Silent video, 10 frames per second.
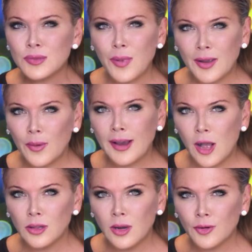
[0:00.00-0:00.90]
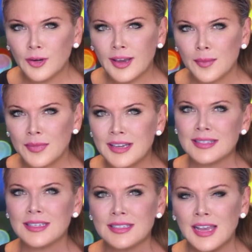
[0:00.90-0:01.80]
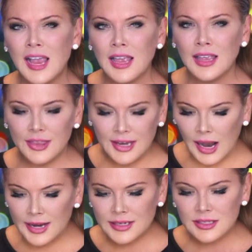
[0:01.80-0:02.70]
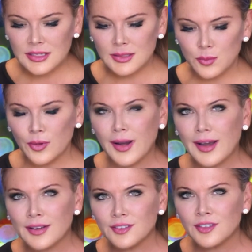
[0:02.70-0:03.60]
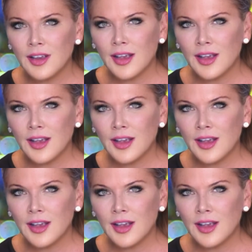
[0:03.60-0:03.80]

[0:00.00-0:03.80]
by the way, all over again, because it's the ISIS branch,